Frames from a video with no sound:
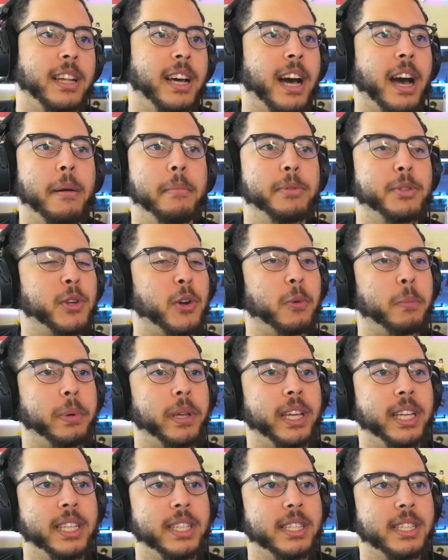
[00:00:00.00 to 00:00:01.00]
I'm so
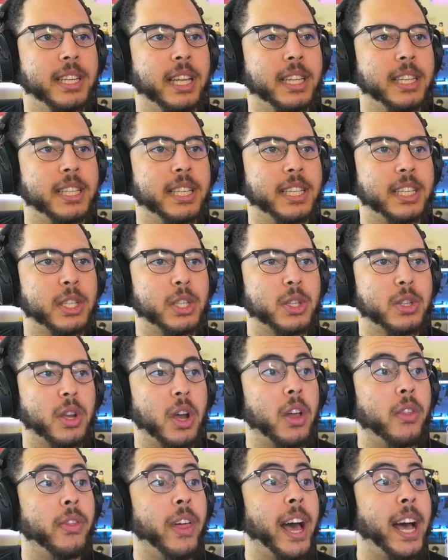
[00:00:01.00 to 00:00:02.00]
pissed that this thing is...
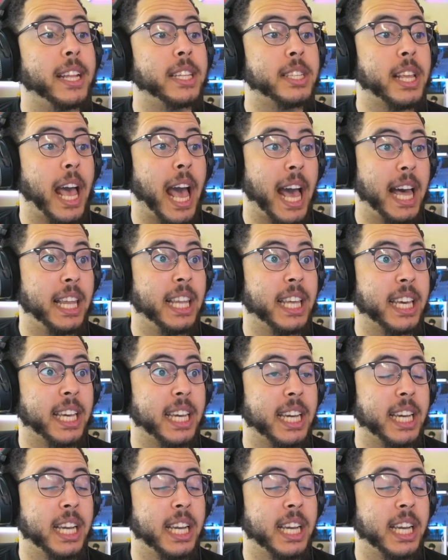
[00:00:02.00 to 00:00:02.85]
That's Alec.